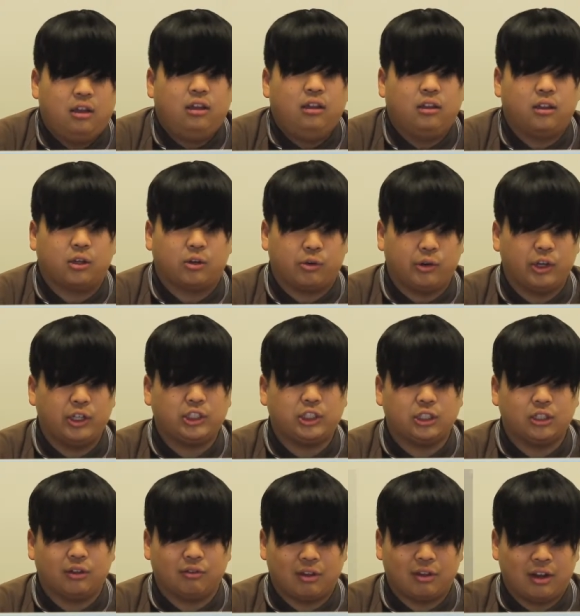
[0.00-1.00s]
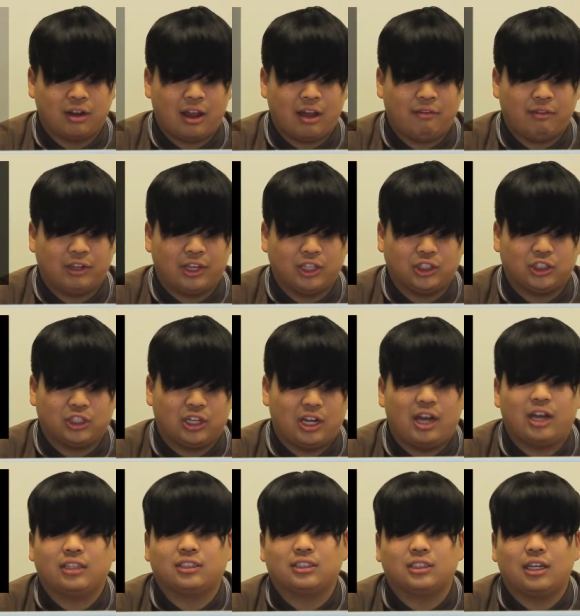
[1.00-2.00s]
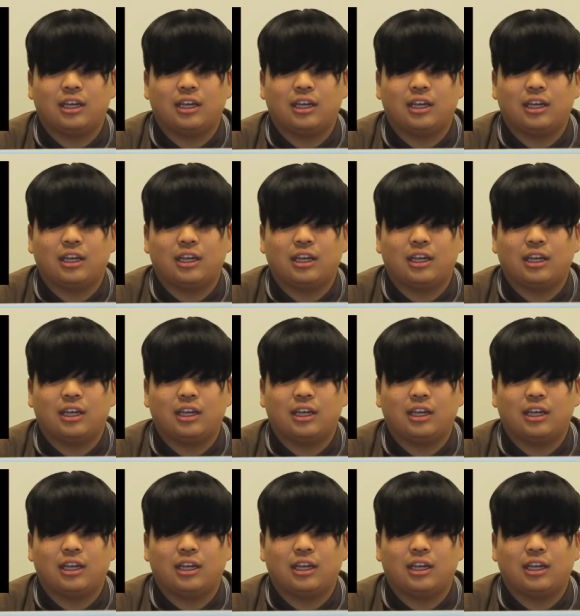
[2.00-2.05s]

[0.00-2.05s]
The creation of the Navigation Acts